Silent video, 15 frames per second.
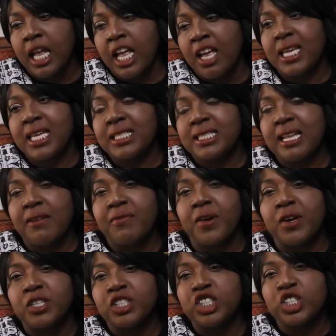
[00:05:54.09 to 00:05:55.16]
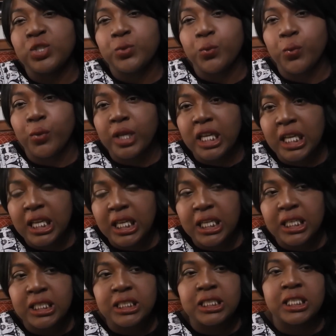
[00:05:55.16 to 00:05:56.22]
I think it's that very
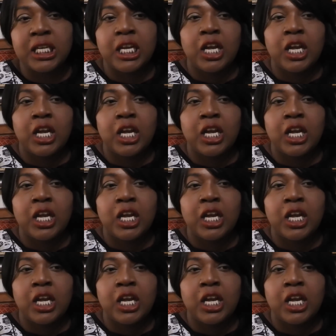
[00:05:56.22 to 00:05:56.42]
sweet.